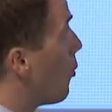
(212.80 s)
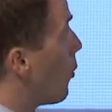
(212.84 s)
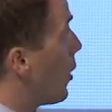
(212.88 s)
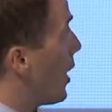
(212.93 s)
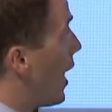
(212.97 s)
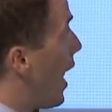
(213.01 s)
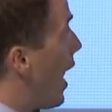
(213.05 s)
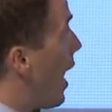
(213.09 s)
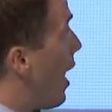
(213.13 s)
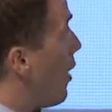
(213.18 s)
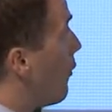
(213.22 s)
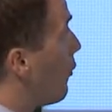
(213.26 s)
We
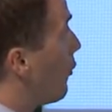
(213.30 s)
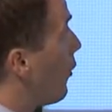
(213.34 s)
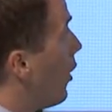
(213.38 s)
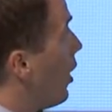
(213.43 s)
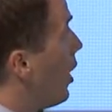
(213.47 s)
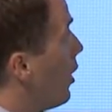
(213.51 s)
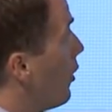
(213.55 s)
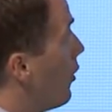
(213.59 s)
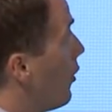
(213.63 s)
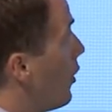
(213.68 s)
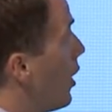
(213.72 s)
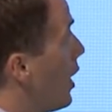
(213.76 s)
have
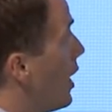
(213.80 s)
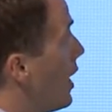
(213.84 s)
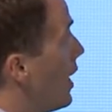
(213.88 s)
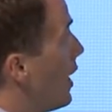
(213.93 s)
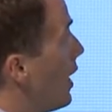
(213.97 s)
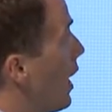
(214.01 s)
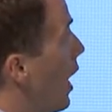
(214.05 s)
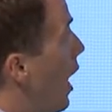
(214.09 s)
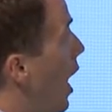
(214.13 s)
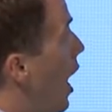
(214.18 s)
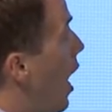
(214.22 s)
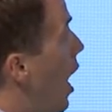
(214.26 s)

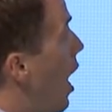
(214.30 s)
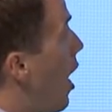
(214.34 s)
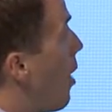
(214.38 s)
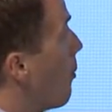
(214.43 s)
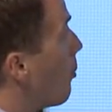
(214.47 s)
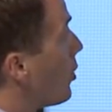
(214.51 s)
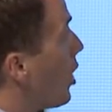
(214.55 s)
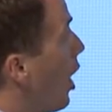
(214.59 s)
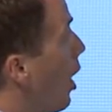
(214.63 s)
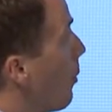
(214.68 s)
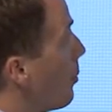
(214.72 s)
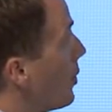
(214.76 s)
the
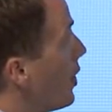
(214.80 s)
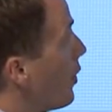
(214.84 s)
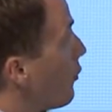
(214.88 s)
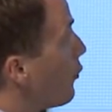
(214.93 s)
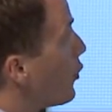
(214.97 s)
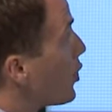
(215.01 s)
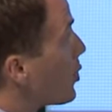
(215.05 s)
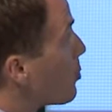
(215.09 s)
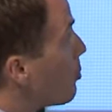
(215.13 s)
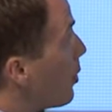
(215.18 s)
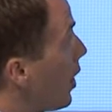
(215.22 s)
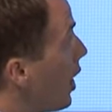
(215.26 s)

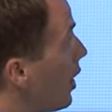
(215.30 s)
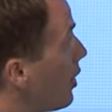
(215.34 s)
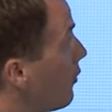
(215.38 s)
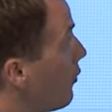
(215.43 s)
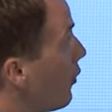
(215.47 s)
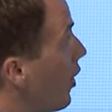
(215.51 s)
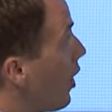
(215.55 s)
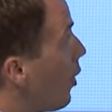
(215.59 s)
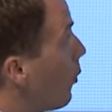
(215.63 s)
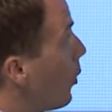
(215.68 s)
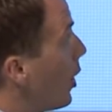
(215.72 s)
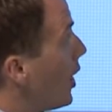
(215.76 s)
Carboniferous play
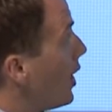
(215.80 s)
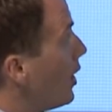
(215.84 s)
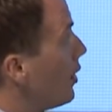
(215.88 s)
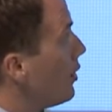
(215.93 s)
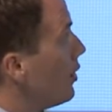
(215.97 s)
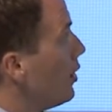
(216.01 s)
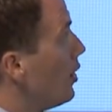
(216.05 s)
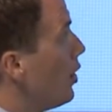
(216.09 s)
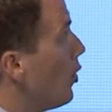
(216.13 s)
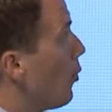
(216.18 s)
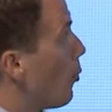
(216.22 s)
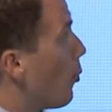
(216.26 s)
fairway
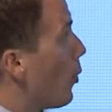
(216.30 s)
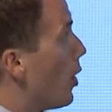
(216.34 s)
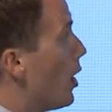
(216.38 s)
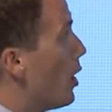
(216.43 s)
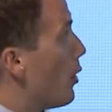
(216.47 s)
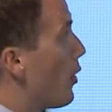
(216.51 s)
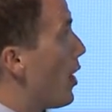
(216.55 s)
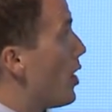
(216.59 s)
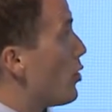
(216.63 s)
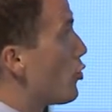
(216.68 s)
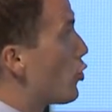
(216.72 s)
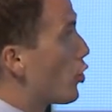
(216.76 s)

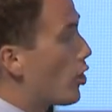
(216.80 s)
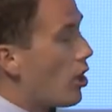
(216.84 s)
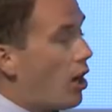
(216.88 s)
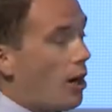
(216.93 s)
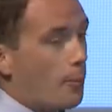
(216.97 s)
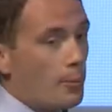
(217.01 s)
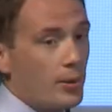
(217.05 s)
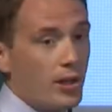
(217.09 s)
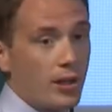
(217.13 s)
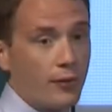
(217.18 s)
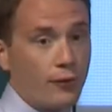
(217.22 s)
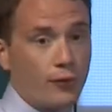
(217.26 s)
with
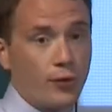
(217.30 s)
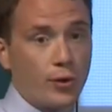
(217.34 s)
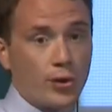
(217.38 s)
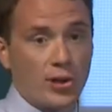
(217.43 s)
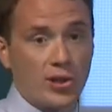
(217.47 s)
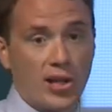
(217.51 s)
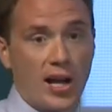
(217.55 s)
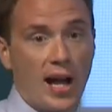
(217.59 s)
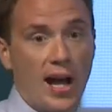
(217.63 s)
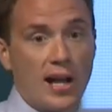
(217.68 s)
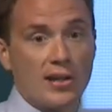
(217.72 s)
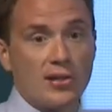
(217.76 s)
intracarboniferous
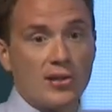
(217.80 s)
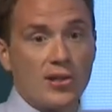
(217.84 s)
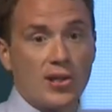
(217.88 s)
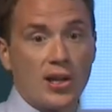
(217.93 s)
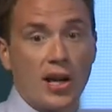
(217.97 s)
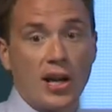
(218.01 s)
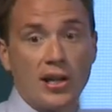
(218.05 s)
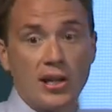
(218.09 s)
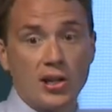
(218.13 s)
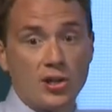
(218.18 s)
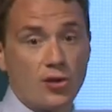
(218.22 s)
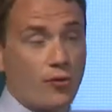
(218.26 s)
sands
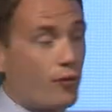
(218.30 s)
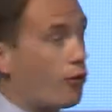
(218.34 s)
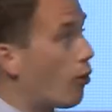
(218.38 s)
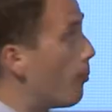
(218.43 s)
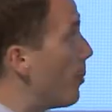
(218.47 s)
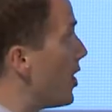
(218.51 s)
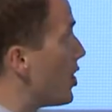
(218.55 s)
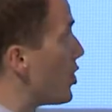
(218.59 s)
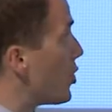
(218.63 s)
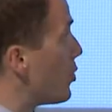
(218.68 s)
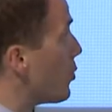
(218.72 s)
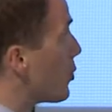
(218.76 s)
and
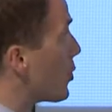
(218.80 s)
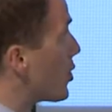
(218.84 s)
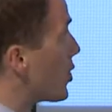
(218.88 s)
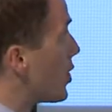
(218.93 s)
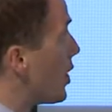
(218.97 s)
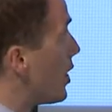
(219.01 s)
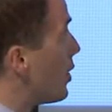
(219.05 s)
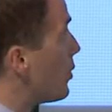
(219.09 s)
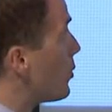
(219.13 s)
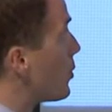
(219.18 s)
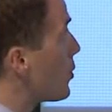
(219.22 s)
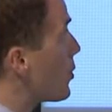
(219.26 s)
interformational
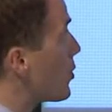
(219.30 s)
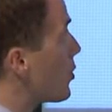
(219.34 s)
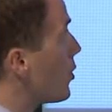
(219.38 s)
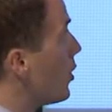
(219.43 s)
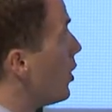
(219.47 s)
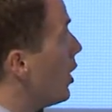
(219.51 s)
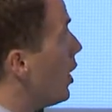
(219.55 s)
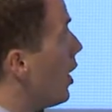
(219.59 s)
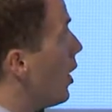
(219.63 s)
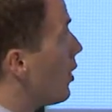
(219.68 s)
seals,